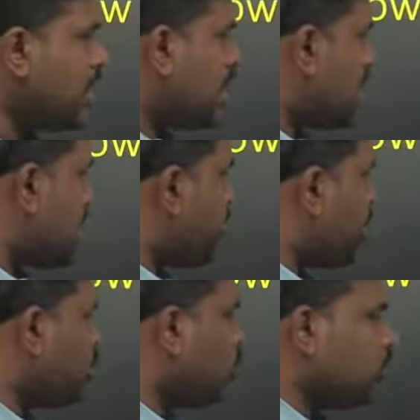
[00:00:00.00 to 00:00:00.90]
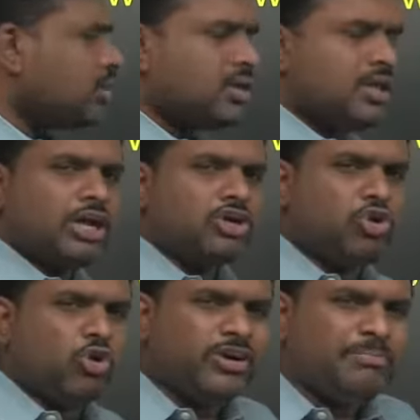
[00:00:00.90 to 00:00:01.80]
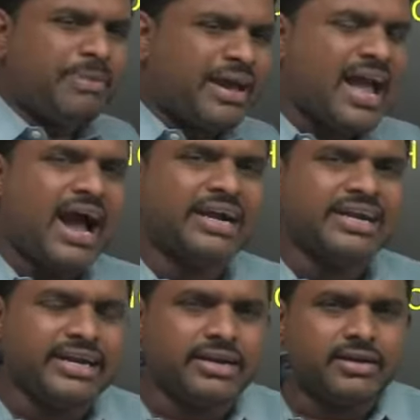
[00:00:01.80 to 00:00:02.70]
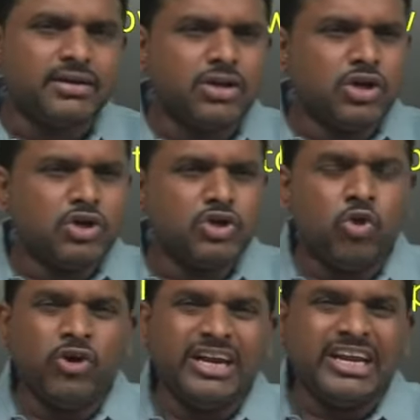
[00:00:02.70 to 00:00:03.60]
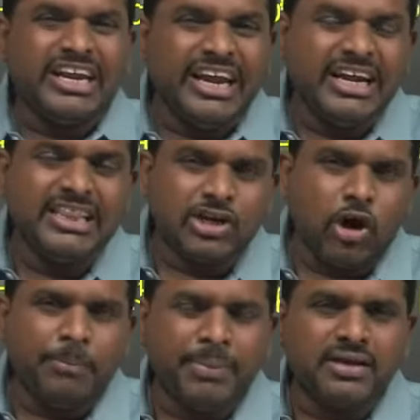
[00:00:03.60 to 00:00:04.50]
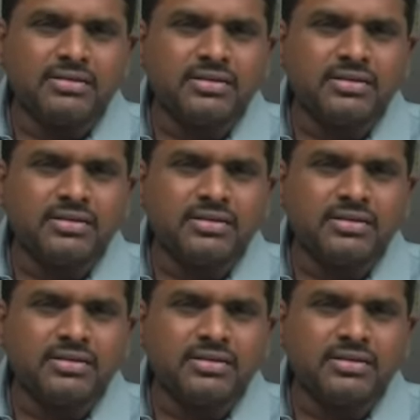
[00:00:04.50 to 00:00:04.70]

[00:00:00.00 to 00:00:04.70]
Number 2, don't by heart it. Don't read the topic.